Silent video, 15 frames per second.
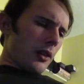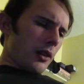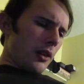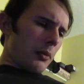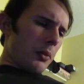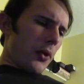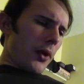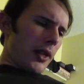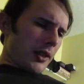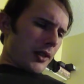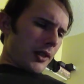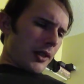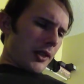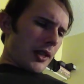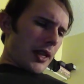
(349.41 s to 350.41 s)
the point
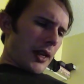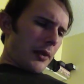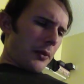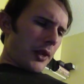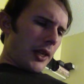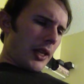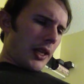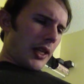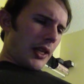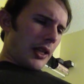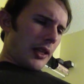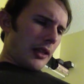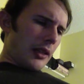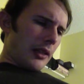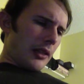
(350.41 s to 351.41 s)
is is that when
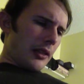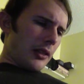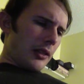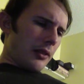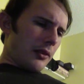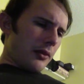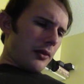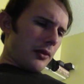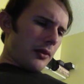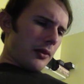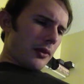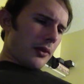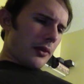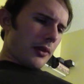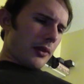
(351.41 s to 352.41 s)
he
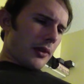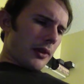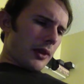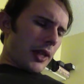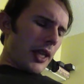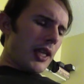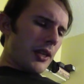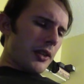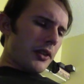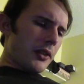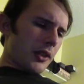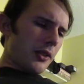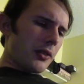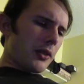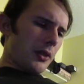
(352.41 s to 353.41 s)
he
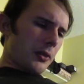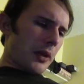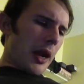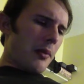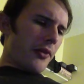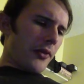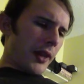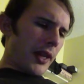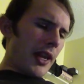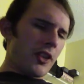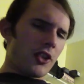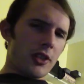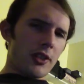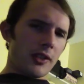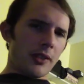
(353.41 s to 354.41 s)
understood the
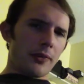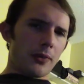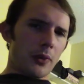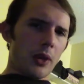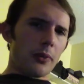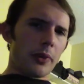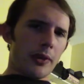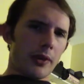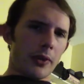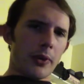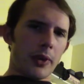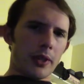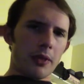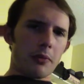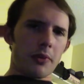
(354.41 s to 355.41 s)
ramifications of what we were
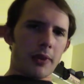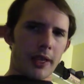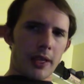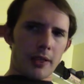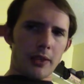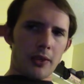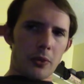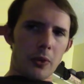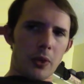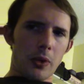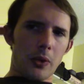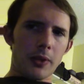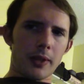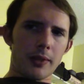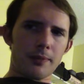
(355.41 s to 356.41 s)
going to bring into the world.